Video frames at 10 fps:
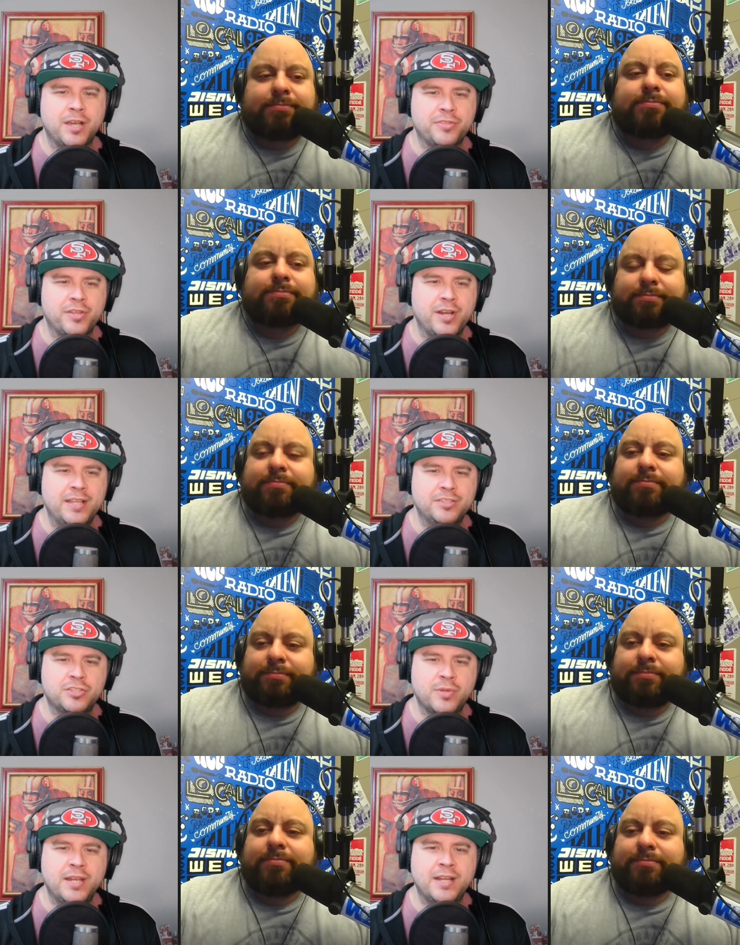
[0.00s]
Speaker 1: got their head
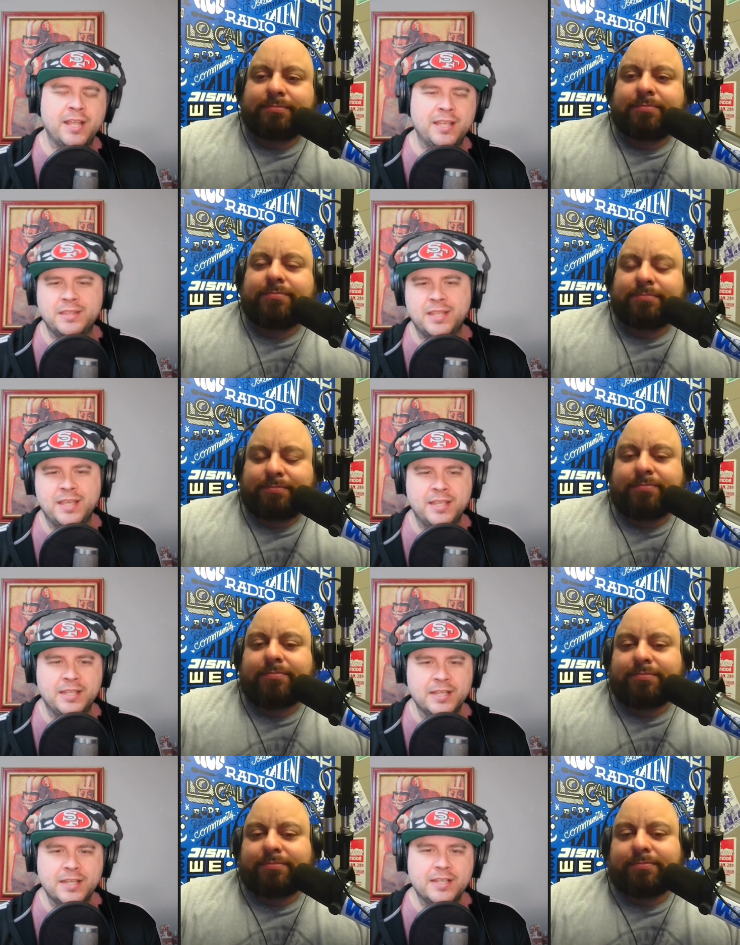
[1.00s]
straight, and
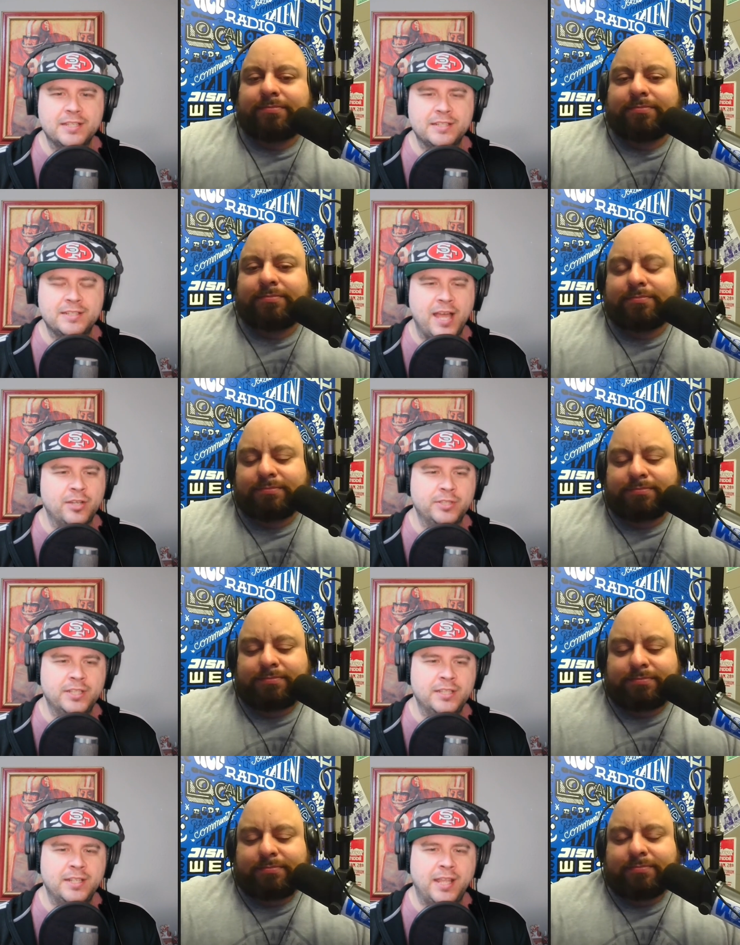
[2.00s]
they dialed
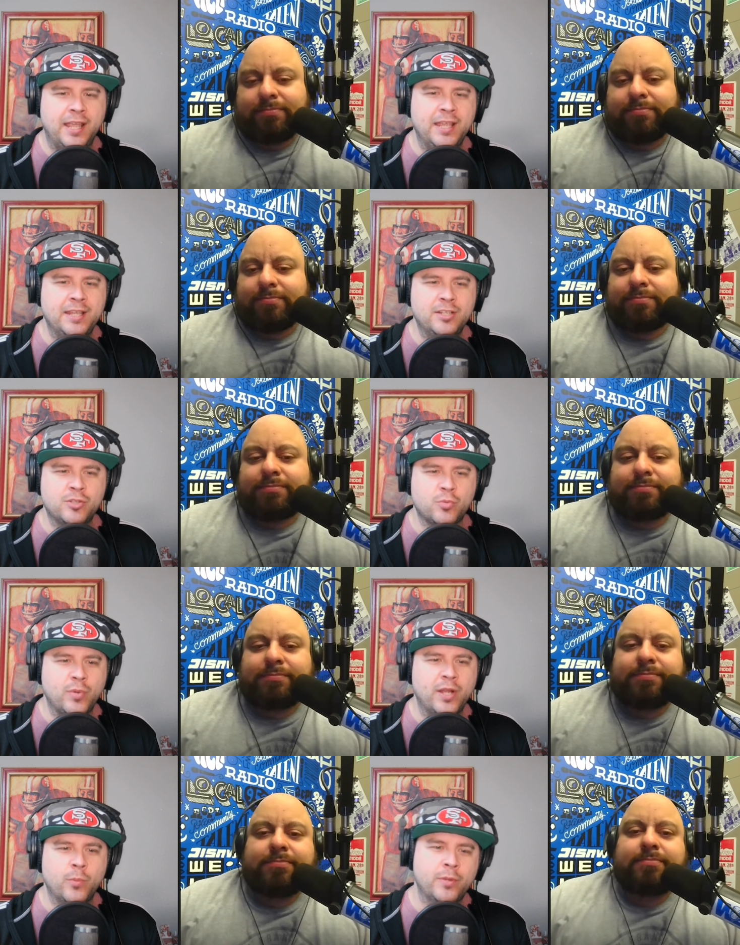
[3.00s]
in and
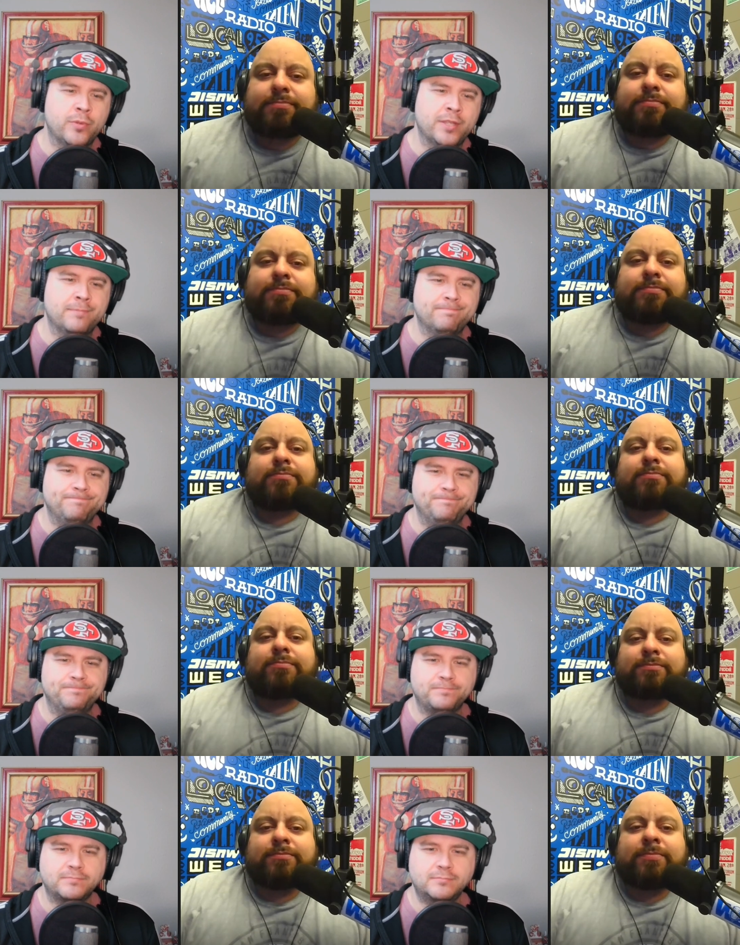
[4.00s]
ran away with it.
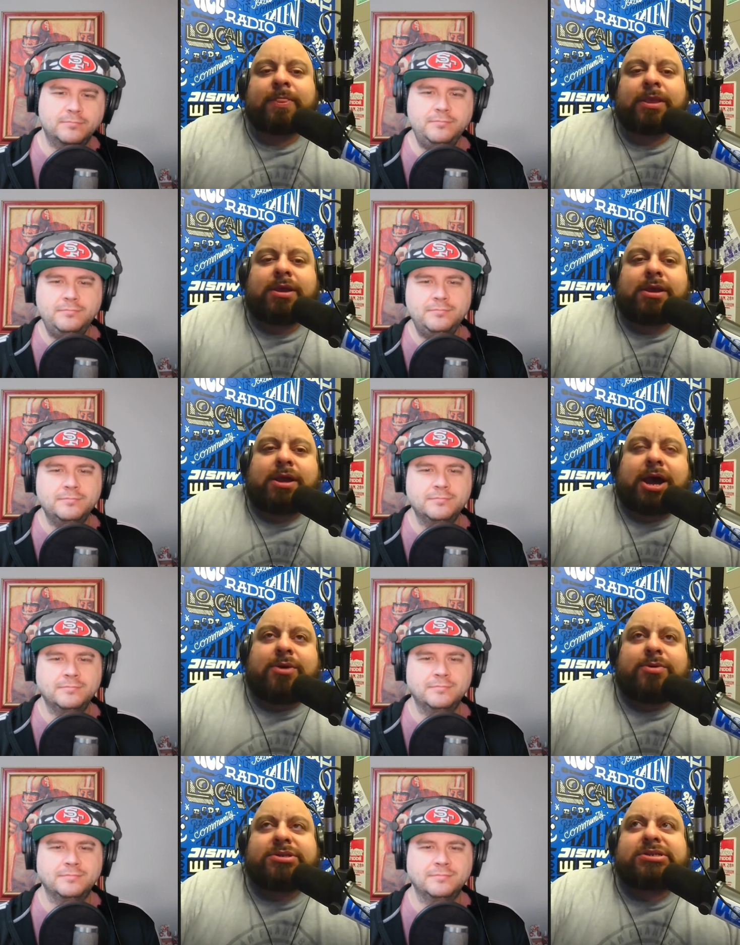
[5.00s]

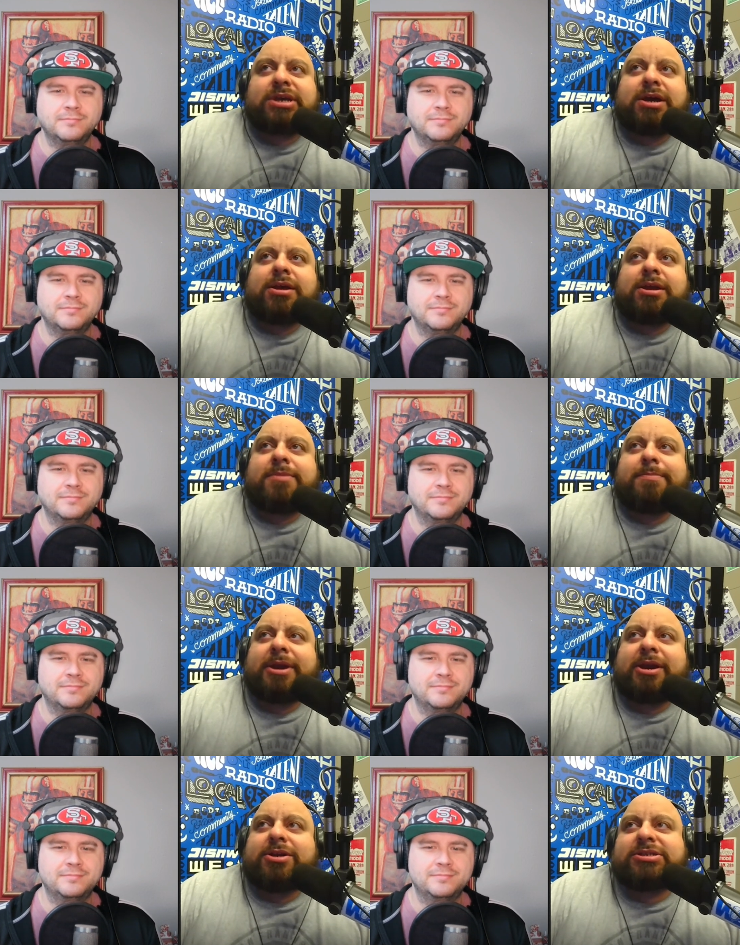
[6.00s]
Speaker 2: I was uh,
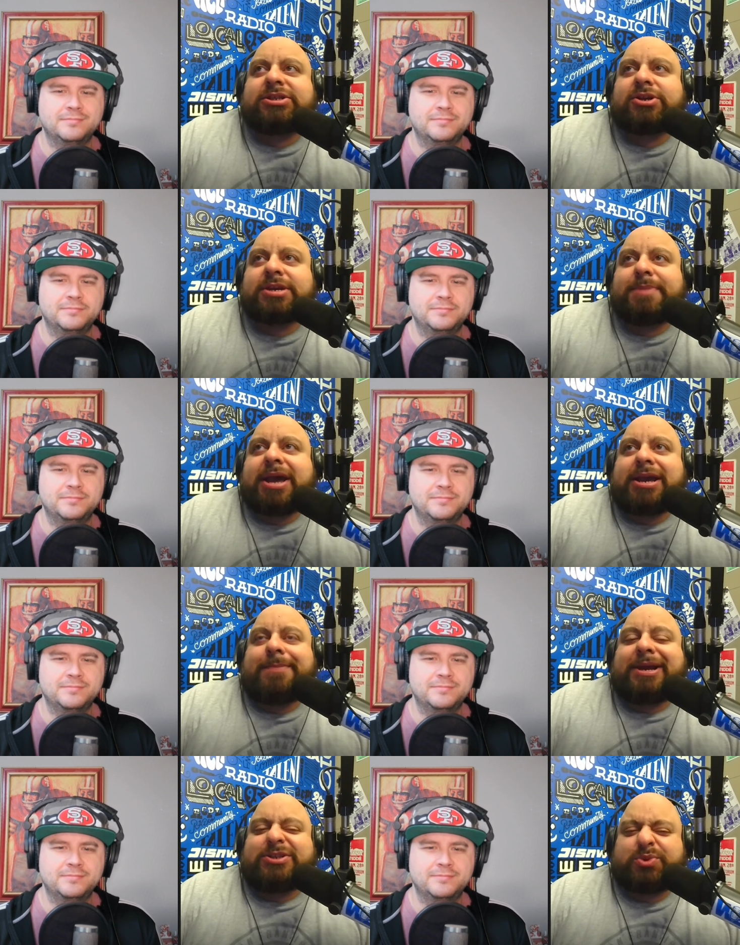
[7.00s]
embarrassed looking
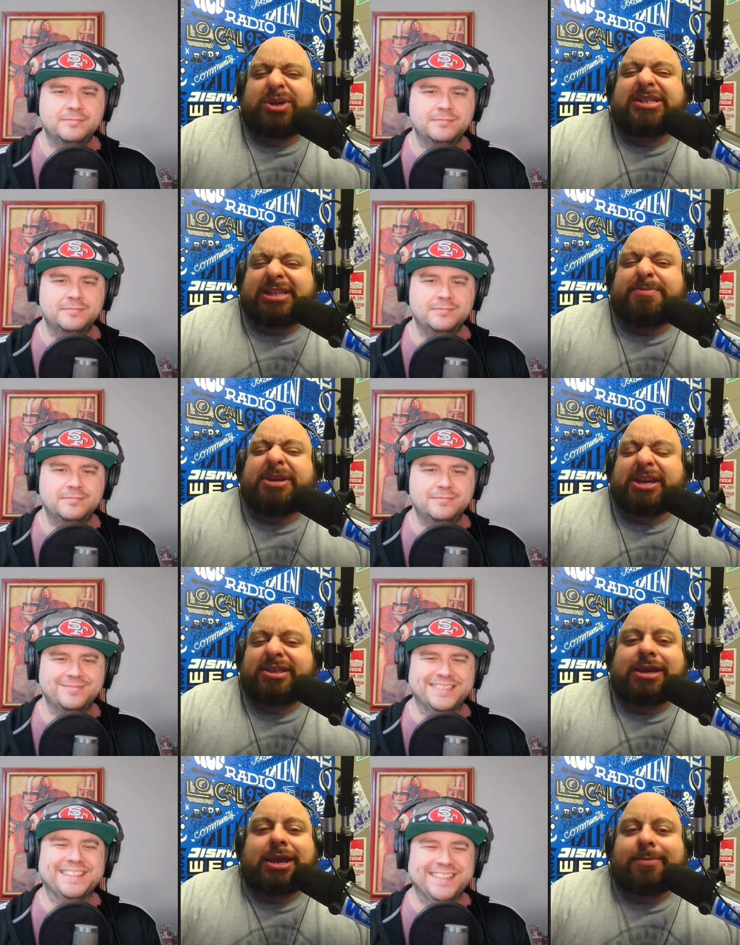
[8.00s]
back at my tweets at the beginning
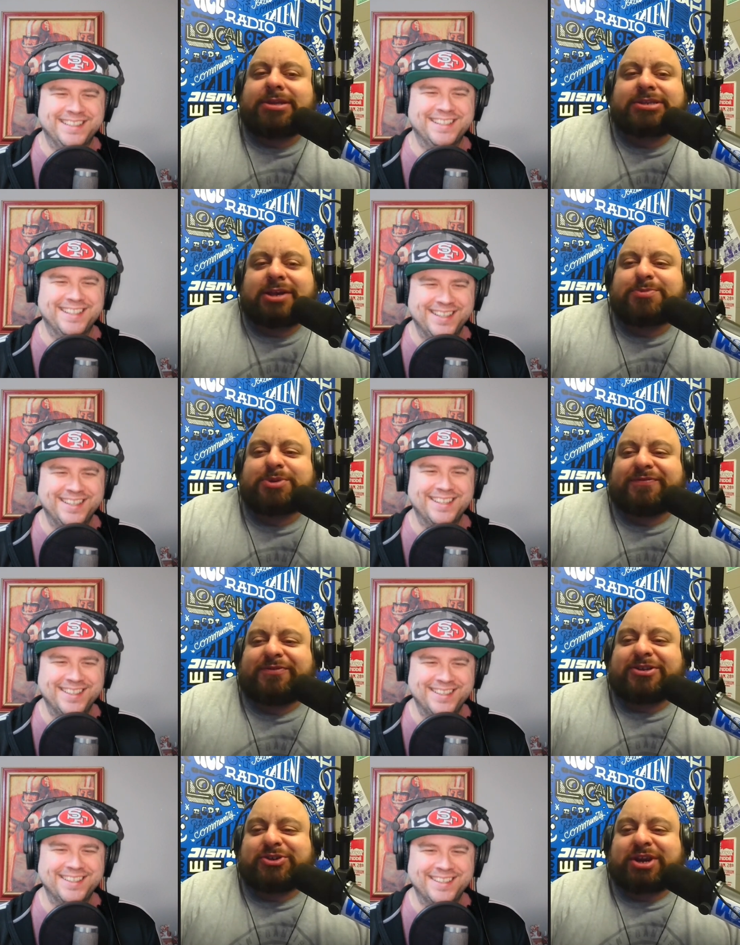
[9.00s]
of the game because I was pretty
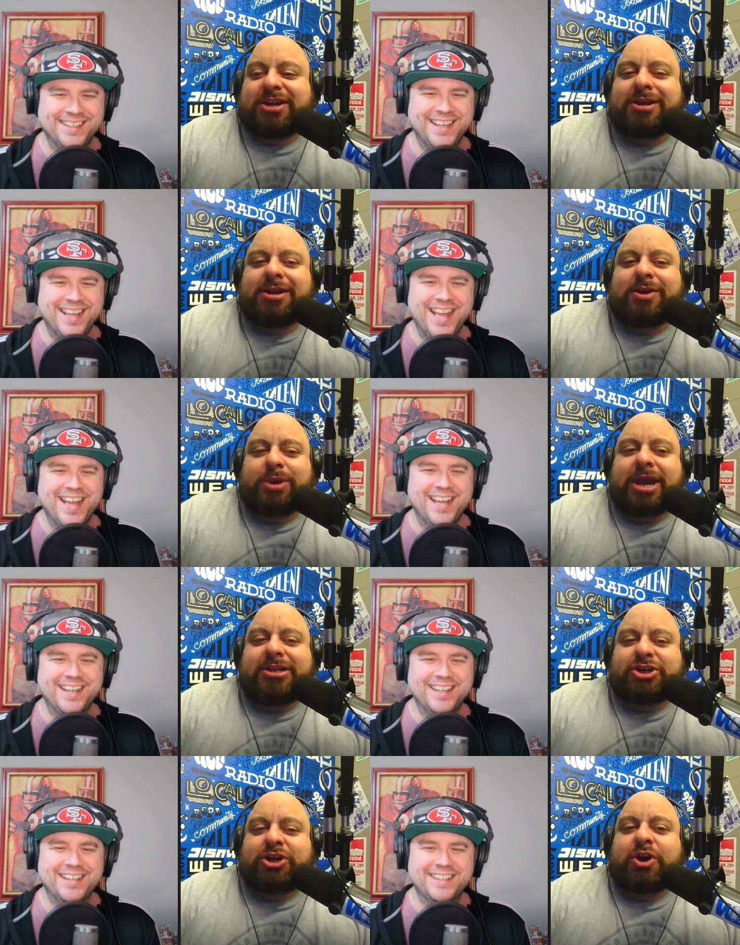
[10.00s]
frustrated. We
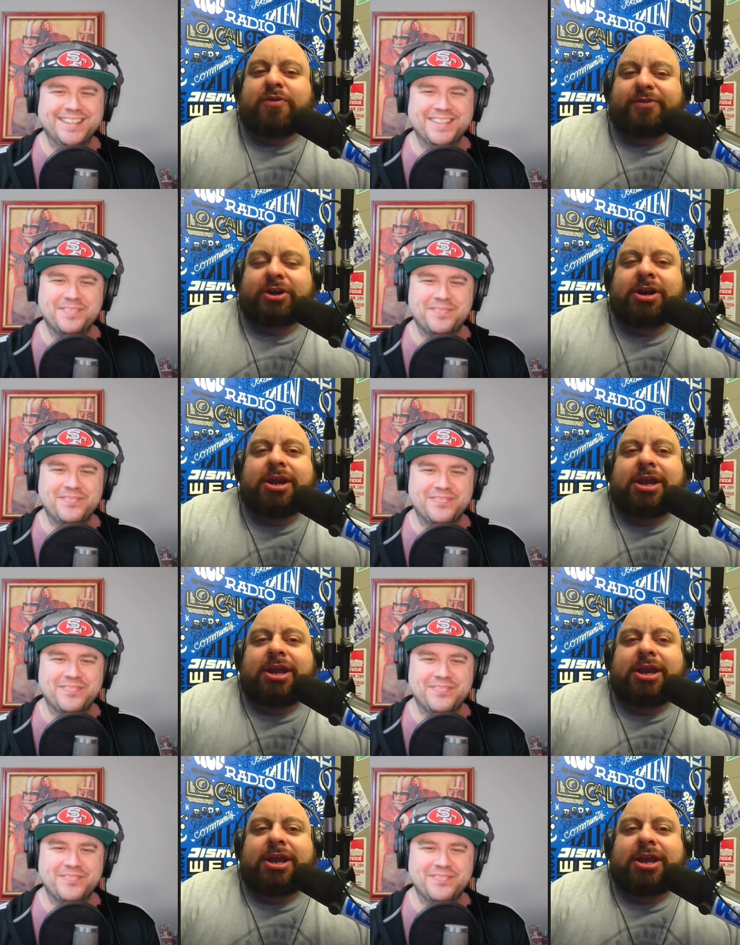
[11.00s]
had a turnover,